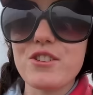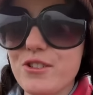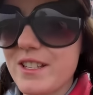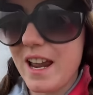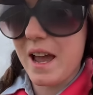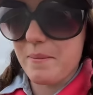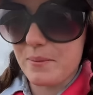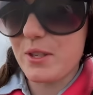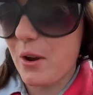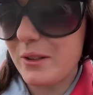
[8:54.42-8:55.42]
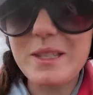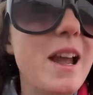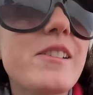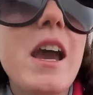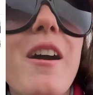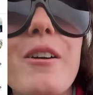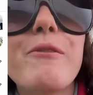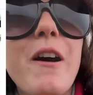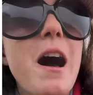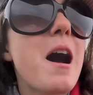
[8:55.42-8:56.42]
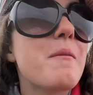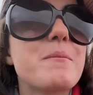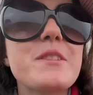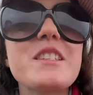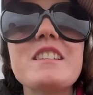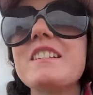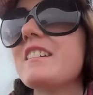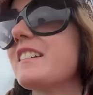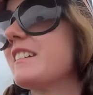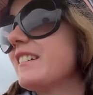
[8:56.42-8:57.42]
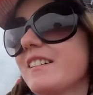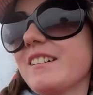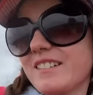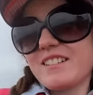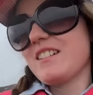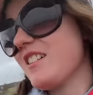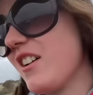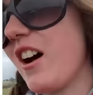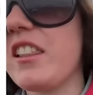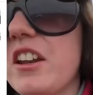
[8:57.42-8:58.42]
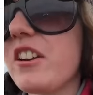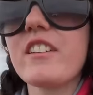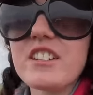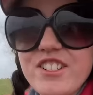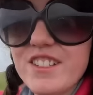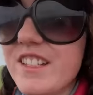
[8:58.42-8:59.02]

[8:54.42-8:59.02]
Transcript: username. So it's now Tara Farms. I literally just